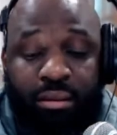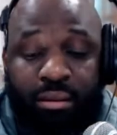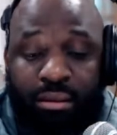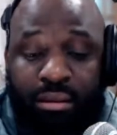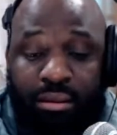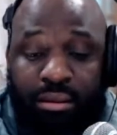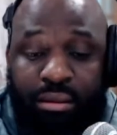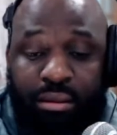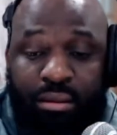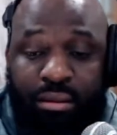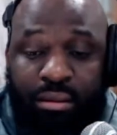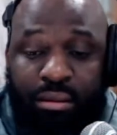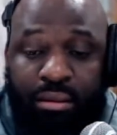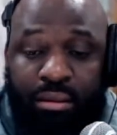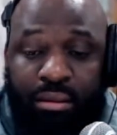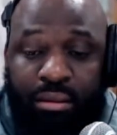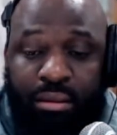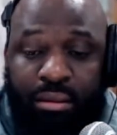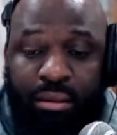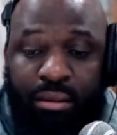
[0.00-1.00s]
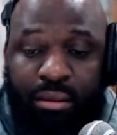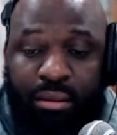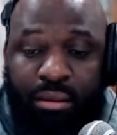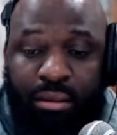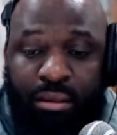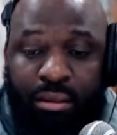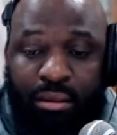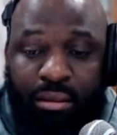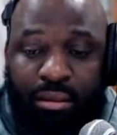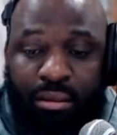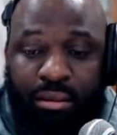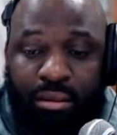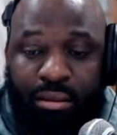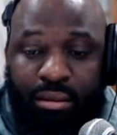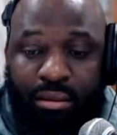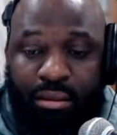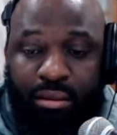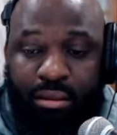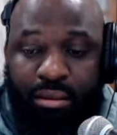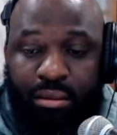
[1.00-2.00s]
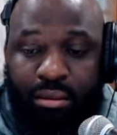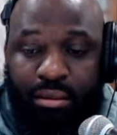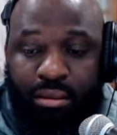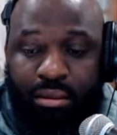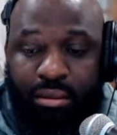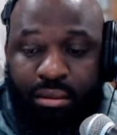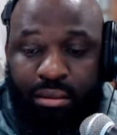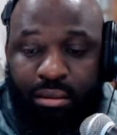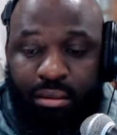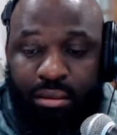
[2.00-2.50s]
(silence)